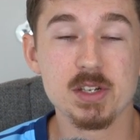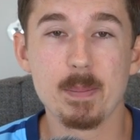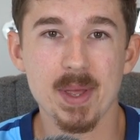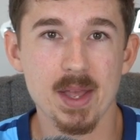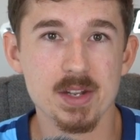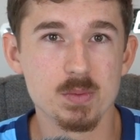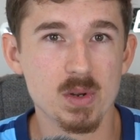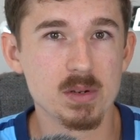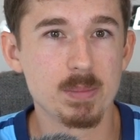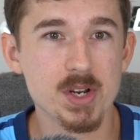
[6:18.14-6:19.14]
depends
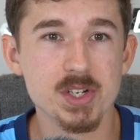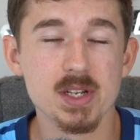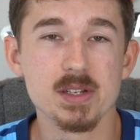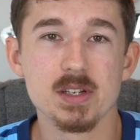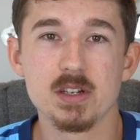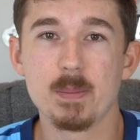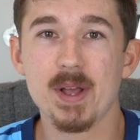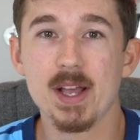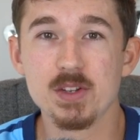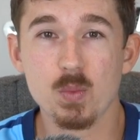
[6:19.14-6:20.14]
what your budget is. It
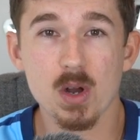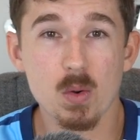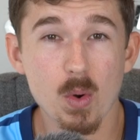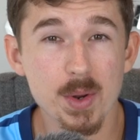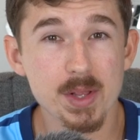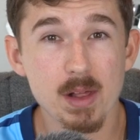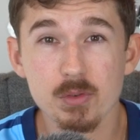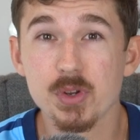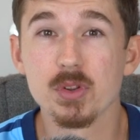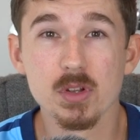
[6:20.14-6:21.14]
depends what quality
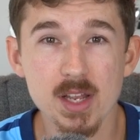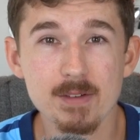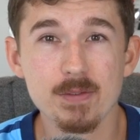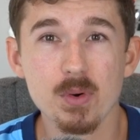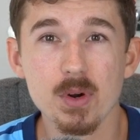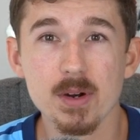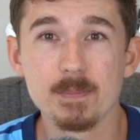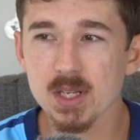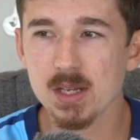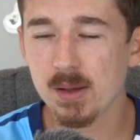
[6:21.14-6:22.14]
level you're looking
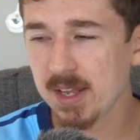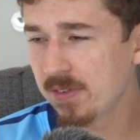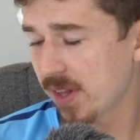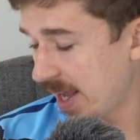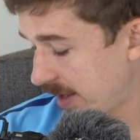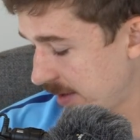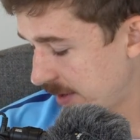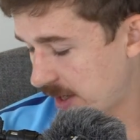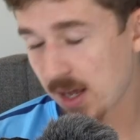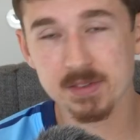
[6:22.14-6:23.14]
for. Even like
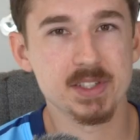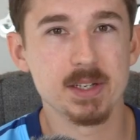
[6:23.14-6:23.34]
the cuffs